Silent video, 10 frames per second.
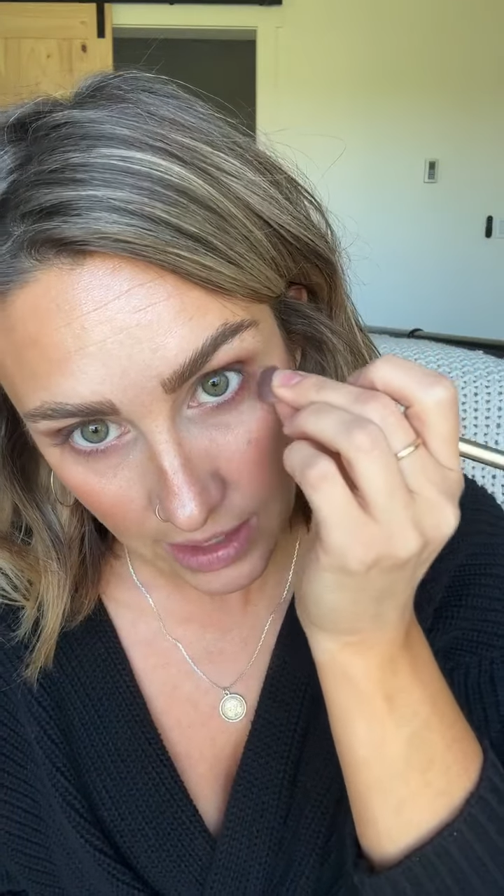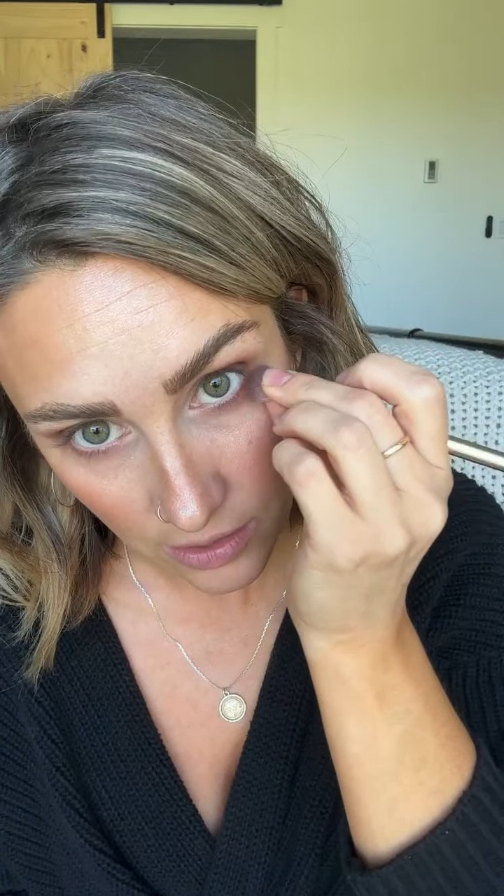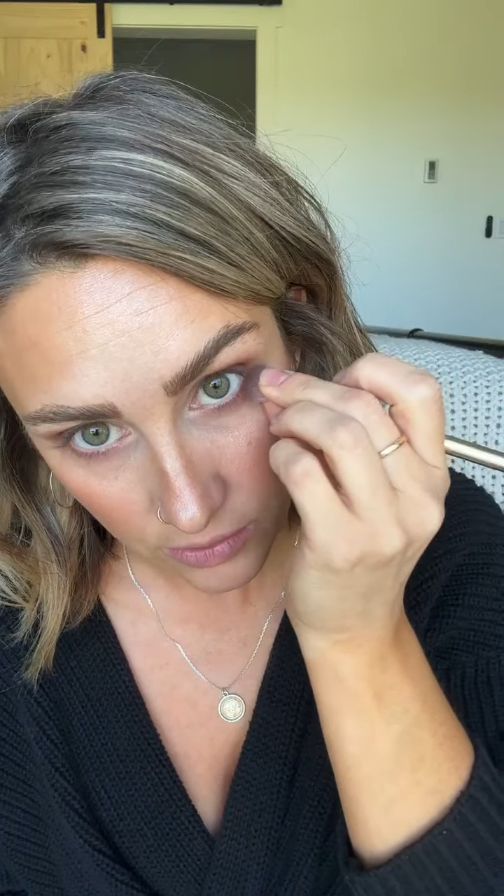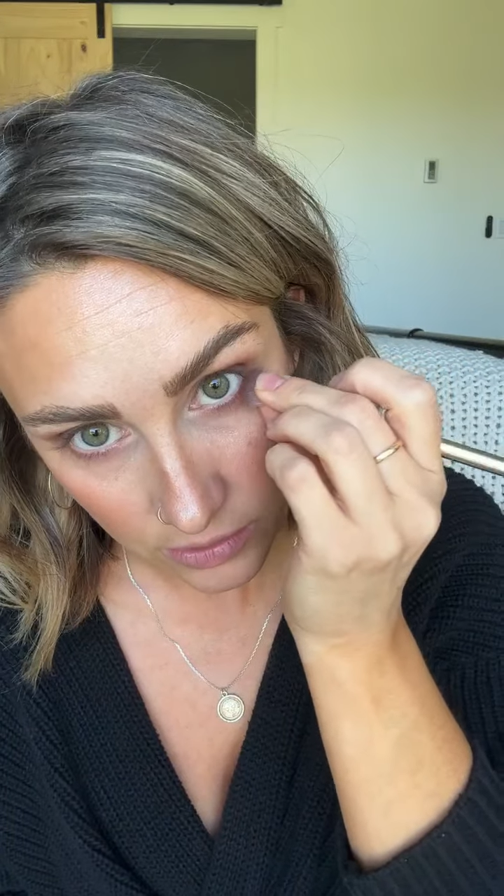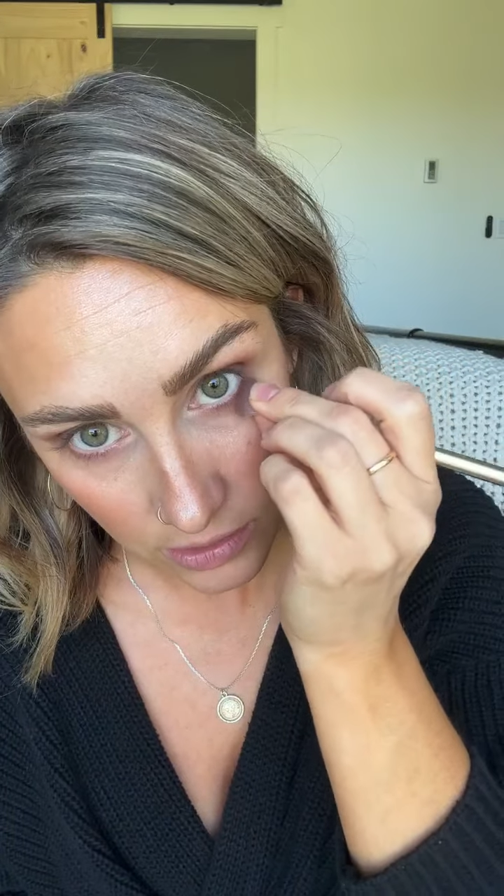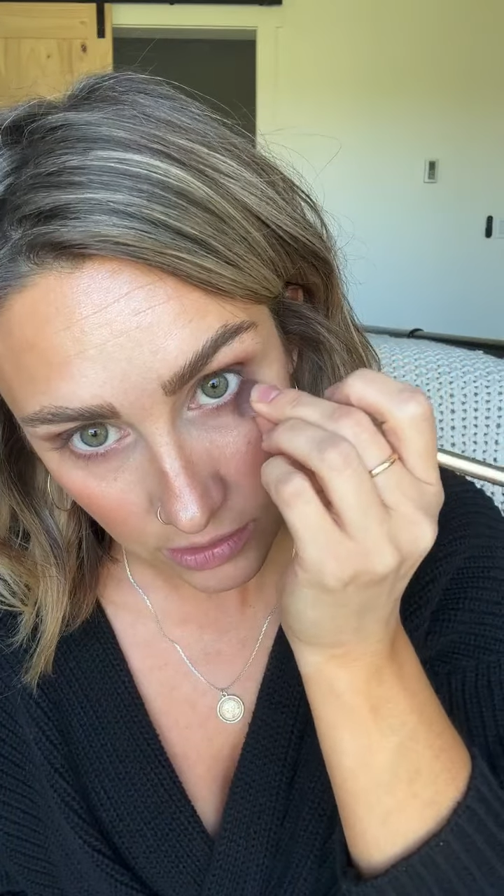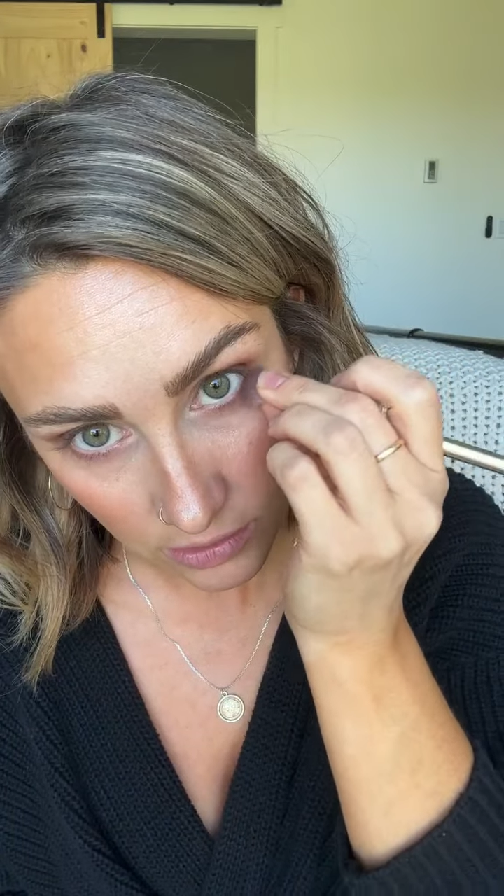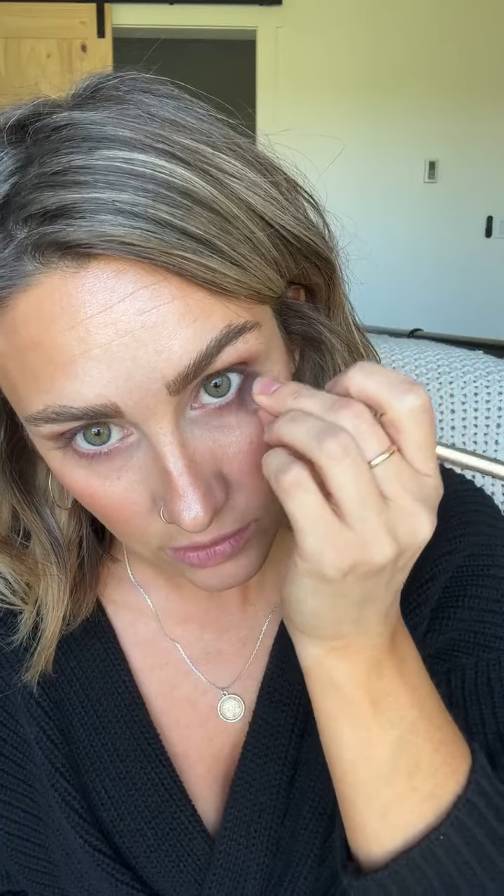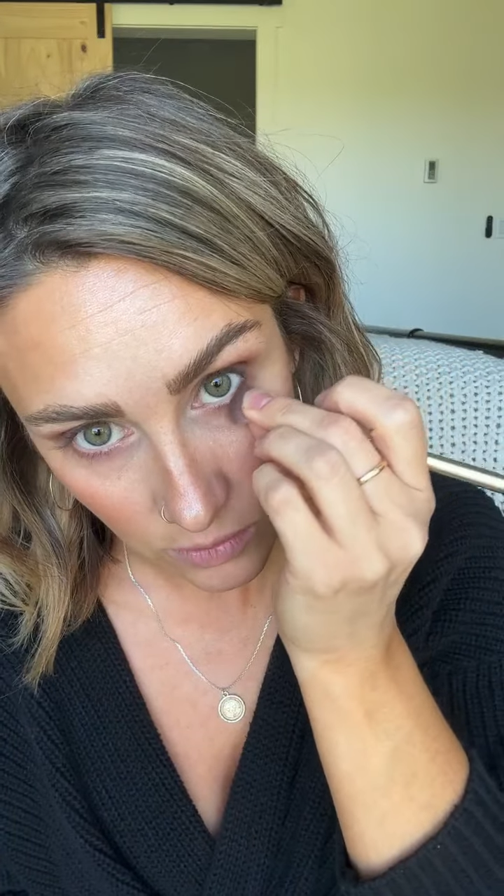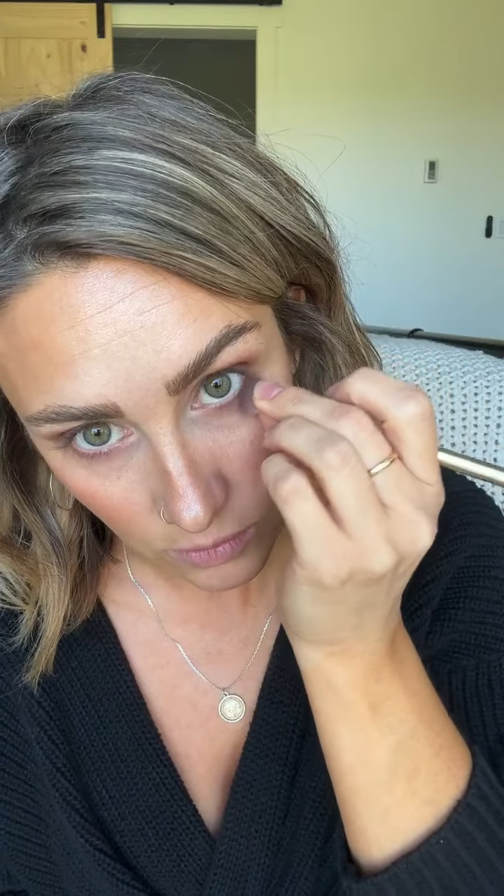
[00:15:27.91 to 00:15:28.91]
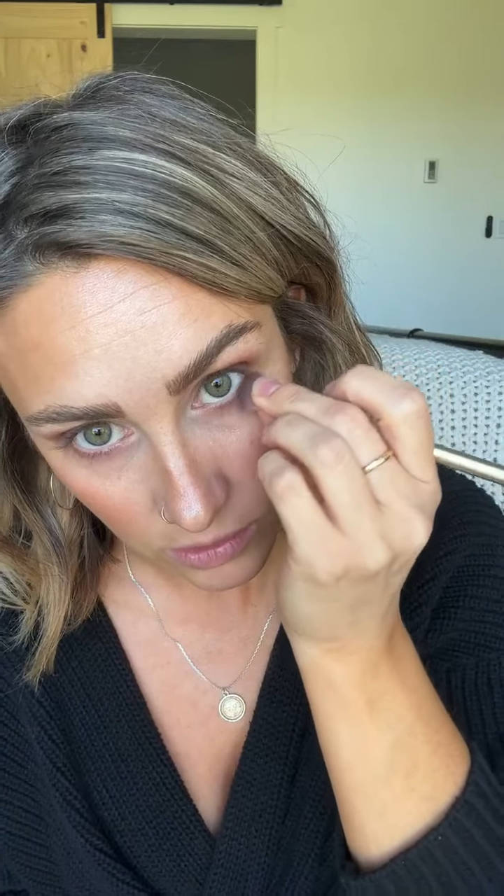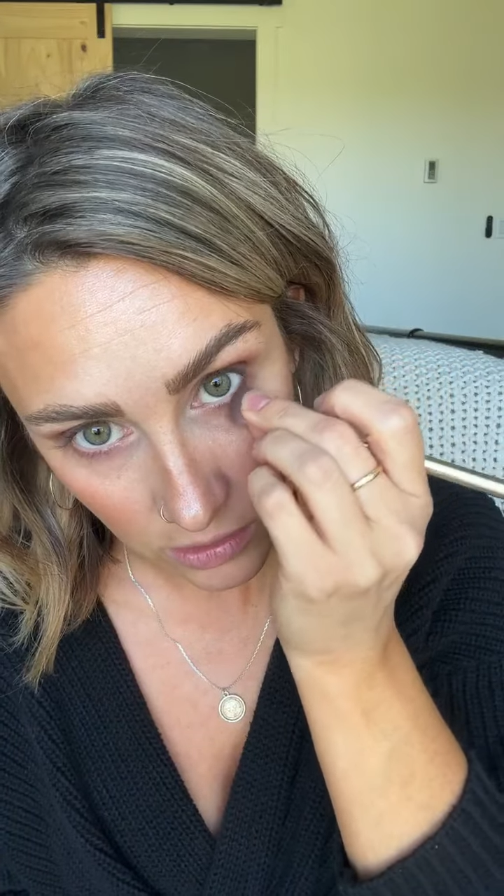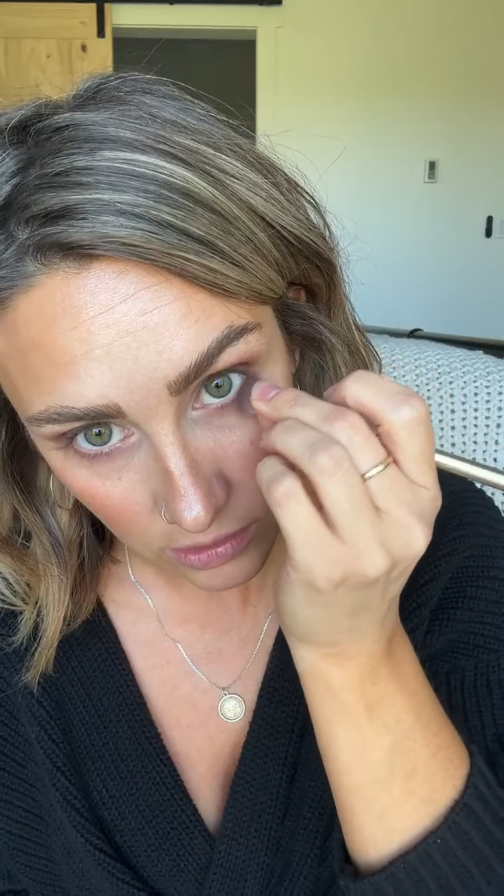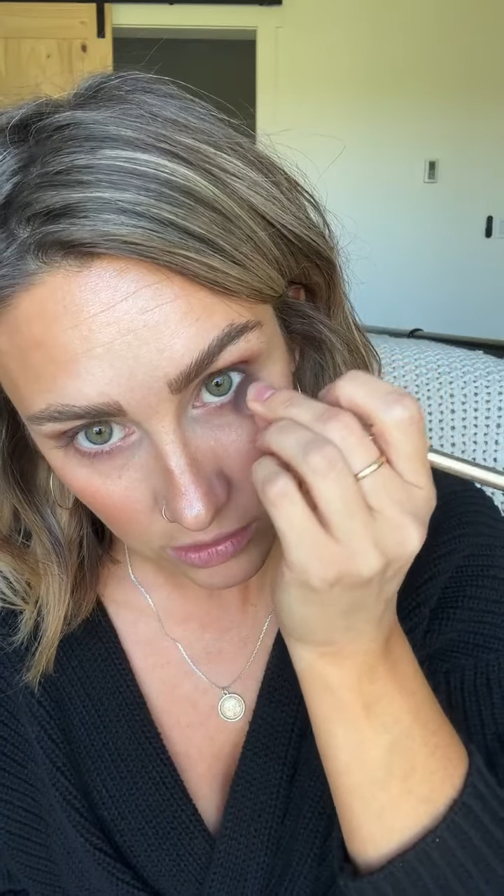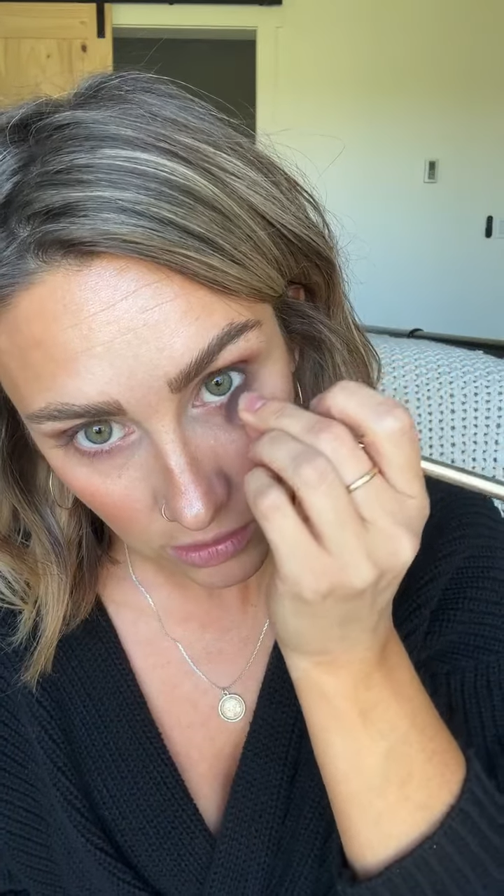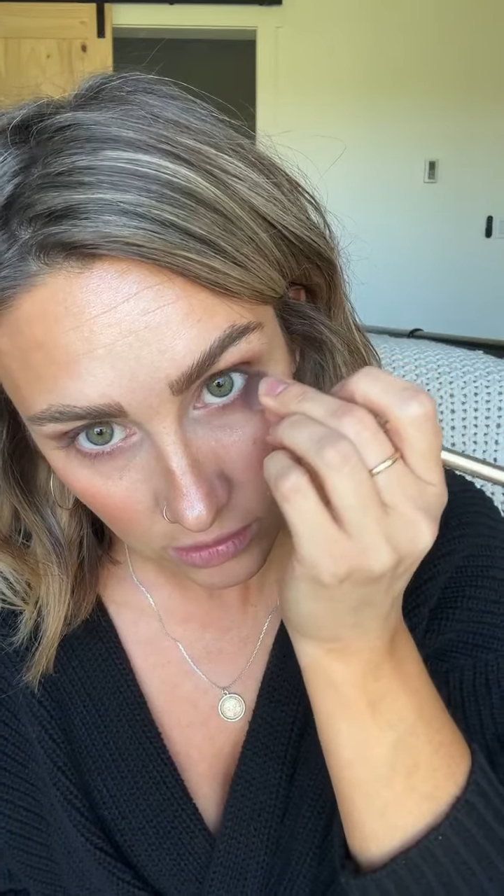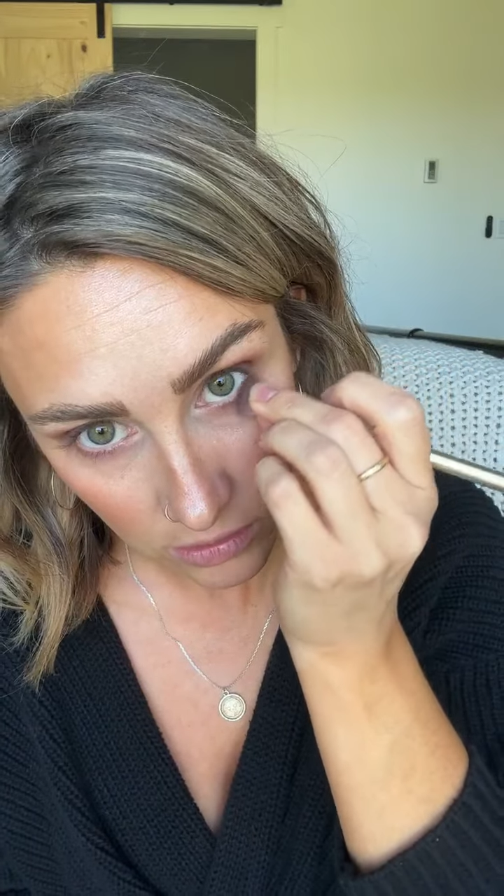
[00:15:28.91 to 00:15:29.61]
outer corner